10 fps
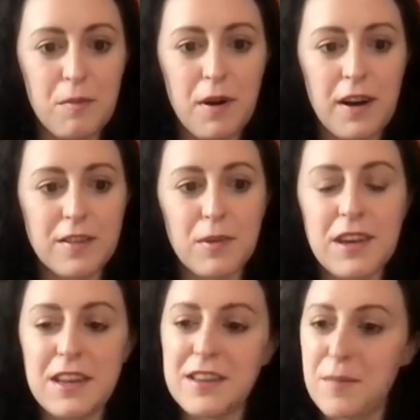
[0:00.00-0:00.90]

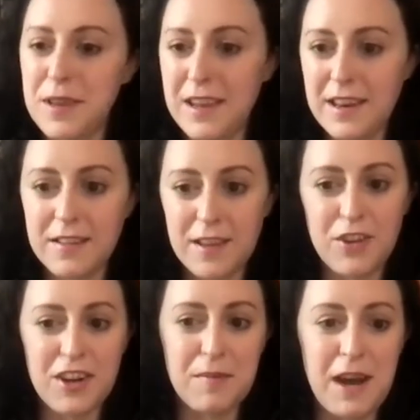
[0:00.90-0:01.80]
possibly intimidating
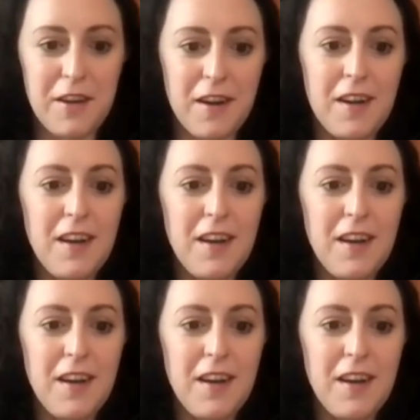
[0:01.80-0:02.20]
subject matter.